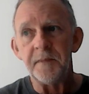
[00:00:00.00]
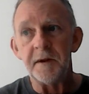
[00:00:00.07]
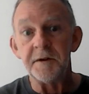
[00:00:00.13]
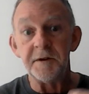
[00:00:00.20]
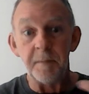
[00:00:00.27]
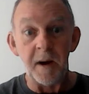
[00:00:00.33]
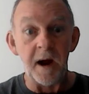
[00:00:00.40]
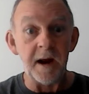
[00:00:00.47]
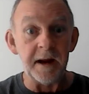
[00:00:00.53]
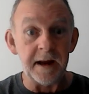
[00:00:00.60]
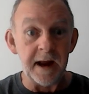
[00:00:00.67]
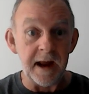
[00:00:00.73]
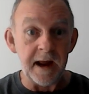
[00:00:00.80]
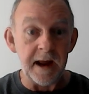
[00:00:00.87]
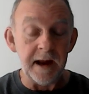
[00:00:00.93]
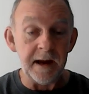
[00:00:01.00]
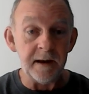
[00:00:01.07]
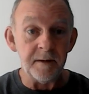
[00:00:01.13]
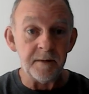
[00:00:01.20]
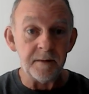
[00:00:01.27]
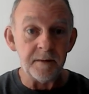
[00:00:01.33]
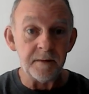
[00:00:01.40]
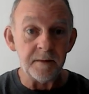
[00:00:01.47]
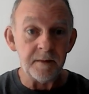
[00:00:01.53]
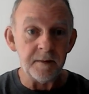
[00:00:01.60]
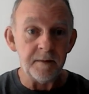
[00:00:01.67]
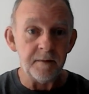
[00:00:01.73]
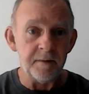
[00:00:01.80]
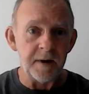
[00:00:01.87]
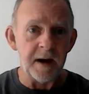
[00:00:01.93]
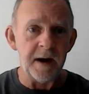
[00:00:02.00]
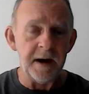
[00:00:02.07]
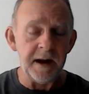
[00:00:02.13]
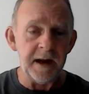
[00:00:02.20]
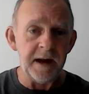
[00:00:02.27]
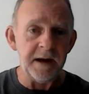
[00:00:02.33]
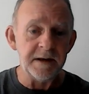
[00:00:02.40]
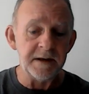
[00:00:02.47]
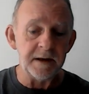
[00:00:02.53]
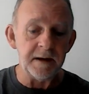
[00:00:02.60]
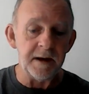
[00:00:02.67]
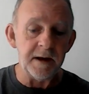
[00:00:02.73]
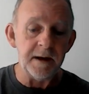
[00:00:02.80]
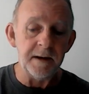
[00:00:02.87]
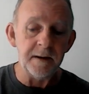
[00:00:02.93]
spot a gang very easily.